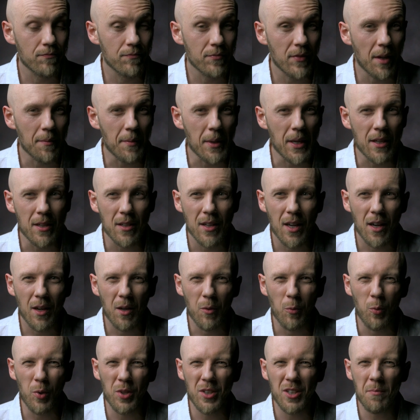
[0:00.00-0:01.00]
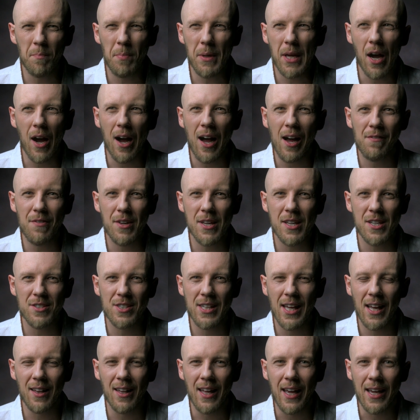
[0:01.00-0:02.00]
I mean, wouldn't it be obvious
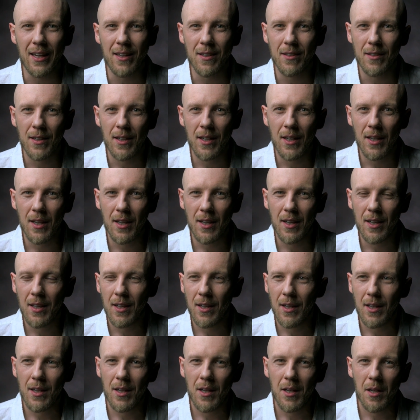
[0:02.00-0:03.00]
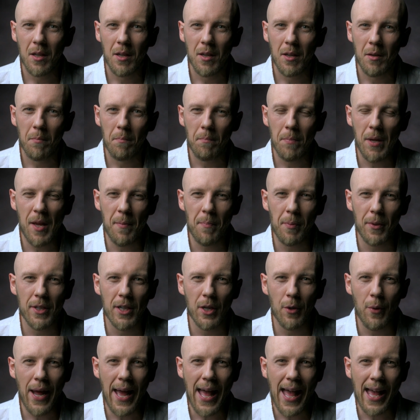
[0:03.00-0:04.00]
that, like, people in
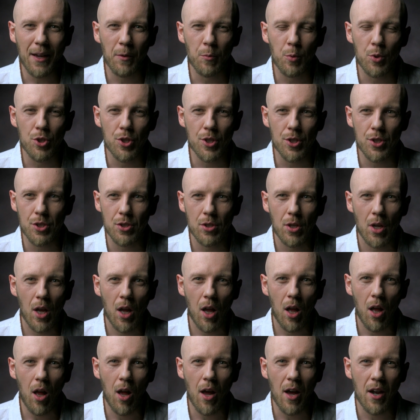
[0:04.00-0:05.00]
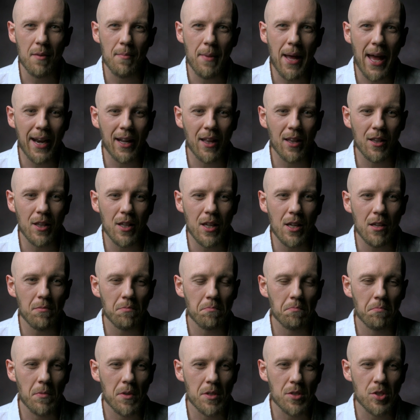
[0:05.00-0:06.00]
Iraq would just automatically
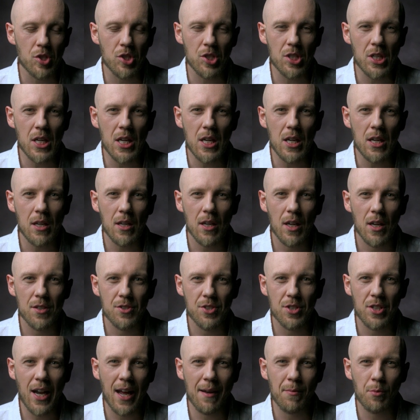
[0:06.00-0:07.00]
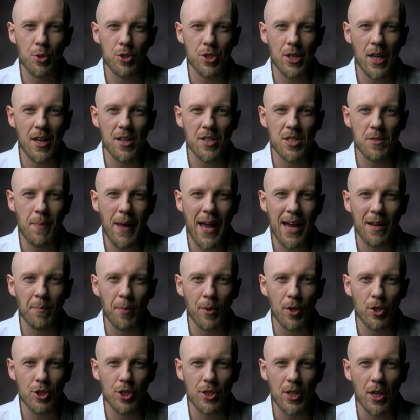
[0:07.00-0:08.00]
see Saddam Hussein as a bad
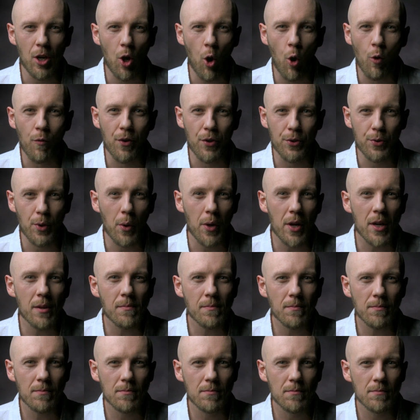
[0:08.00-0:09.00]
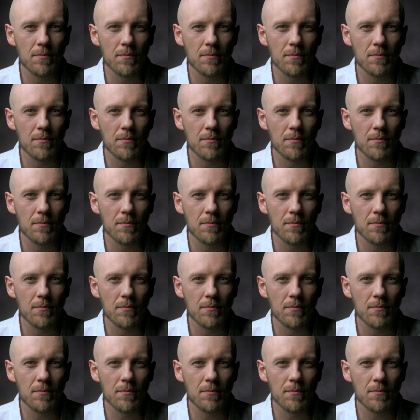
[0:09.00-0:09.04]
person and overthrow him?